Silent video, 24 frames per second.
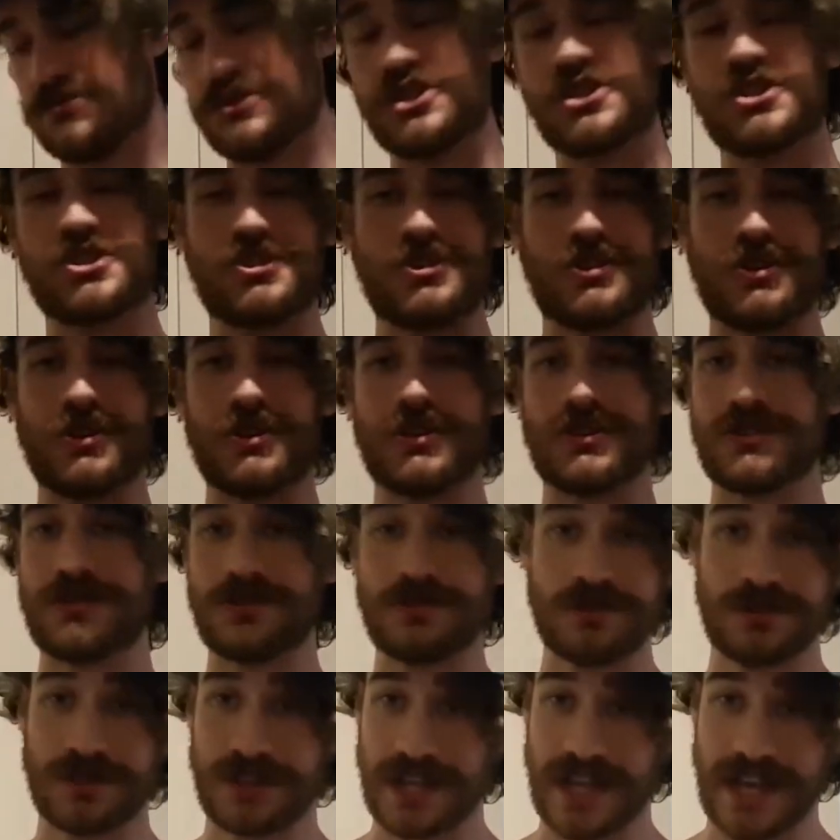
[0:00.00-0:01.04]
be sure
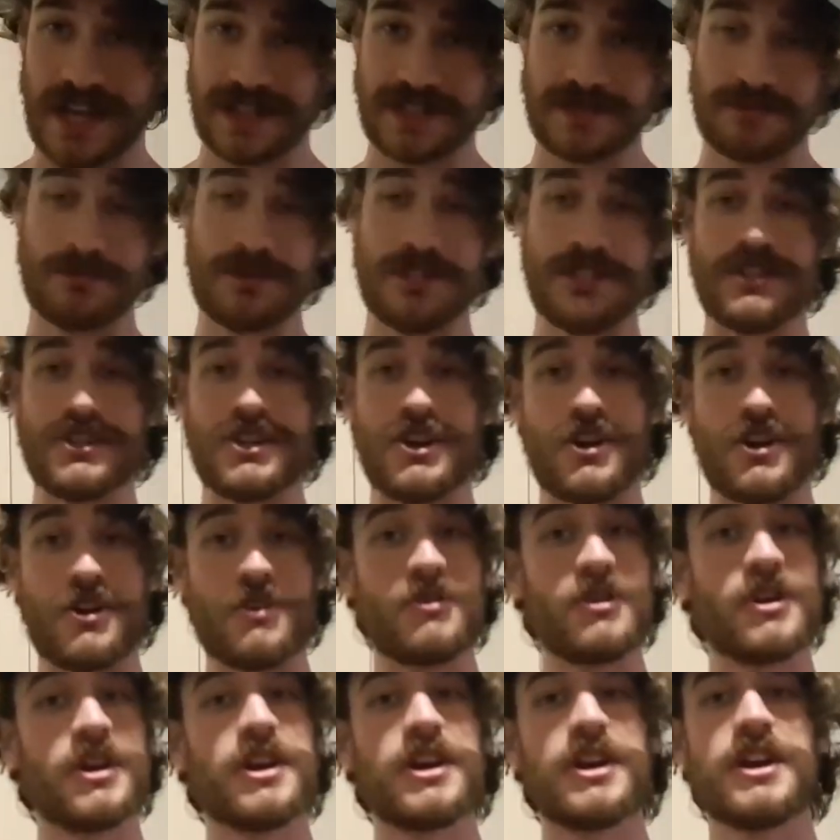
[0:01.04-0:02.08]
to let me
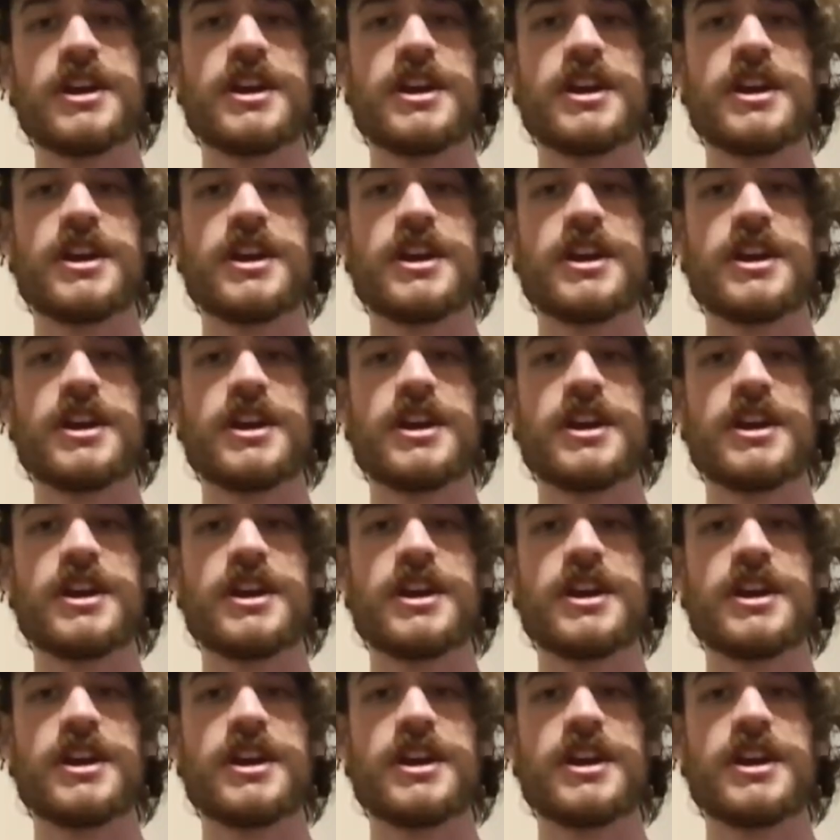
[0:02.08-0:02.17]
know.